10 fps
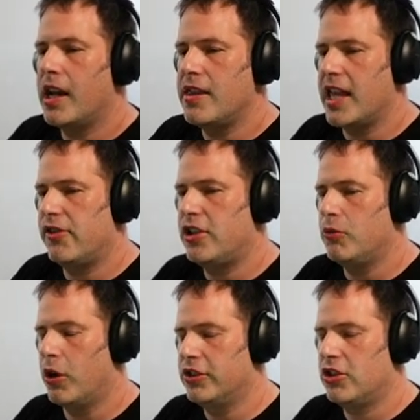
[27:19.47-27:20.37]
And then if
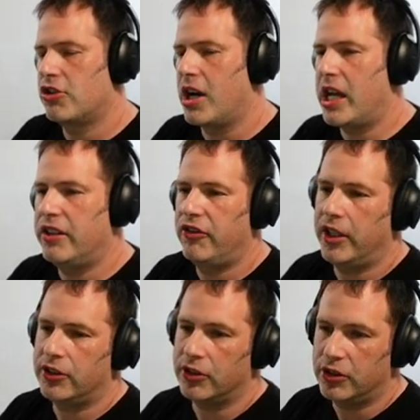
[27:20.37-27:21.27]
she wasn't trying to
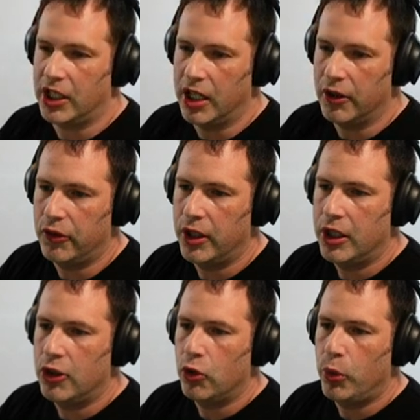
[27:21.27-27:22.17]
fix herself,
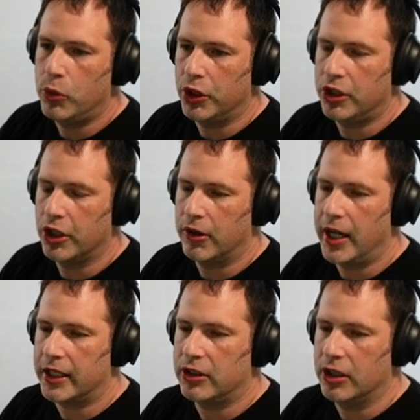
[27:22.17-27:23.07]
we would
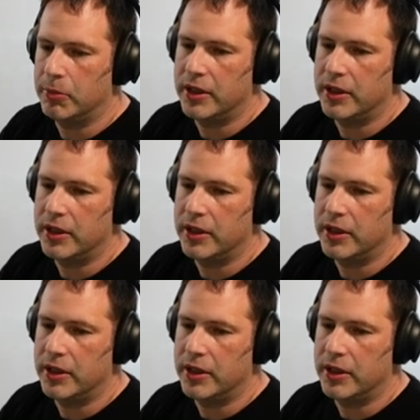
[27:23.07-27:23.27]
correct her.